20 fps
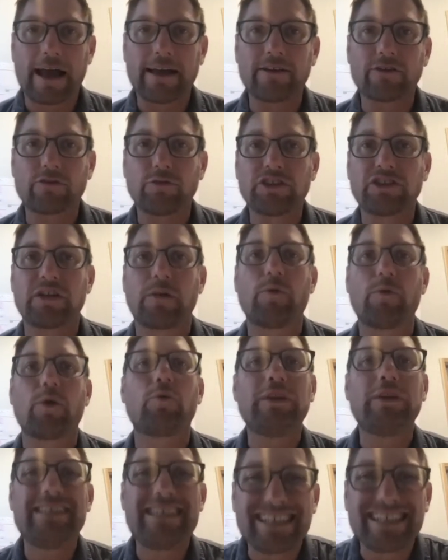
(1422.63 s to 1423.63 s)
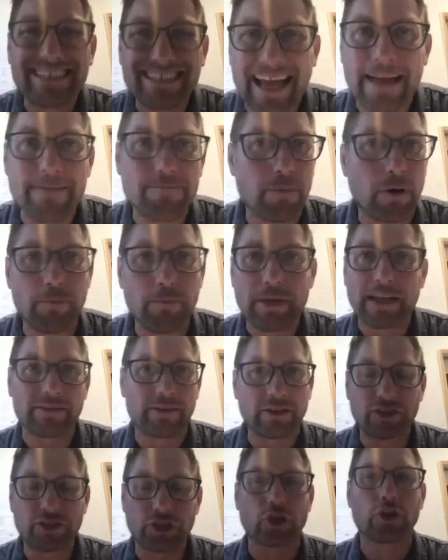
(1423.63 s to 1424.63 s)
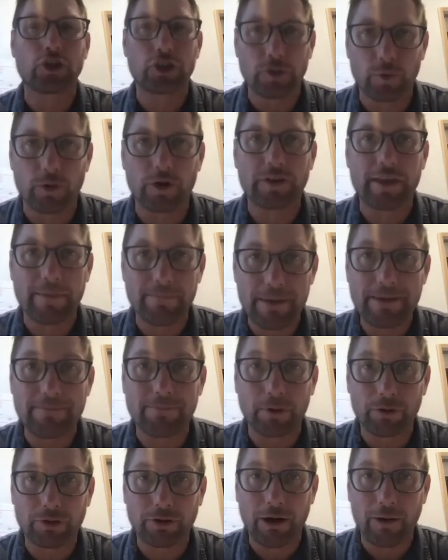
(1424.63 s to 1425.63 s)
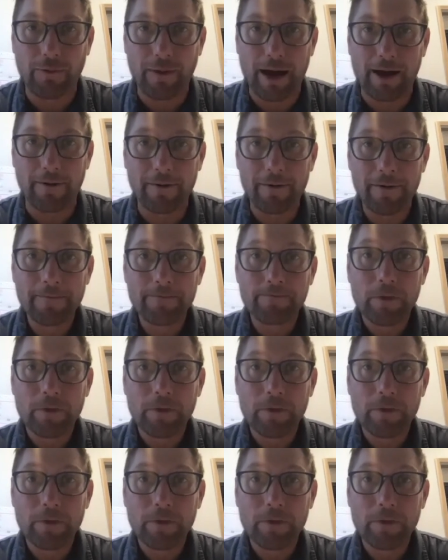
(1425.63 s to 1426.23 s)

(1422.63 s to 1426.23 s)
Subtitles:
I just wish someone would disciple me as a church word that people throw out.